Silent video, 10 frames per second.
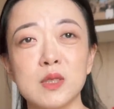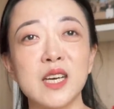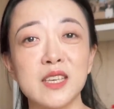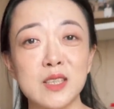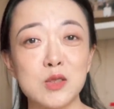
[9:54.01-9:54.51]

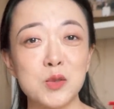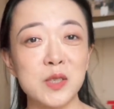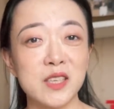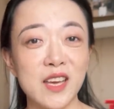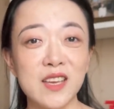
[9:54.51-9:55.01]
likely to
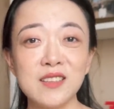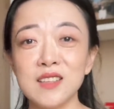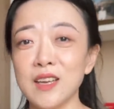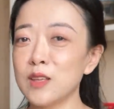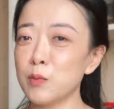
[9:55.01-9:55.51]
work again
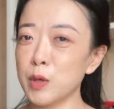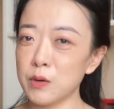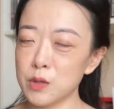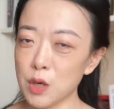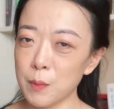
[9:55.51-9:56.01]
in a
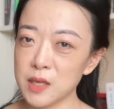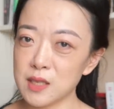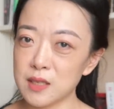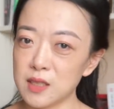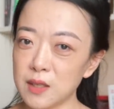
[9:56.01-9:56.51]
period drama
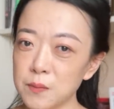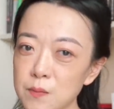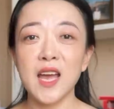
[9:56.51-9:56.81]
setting.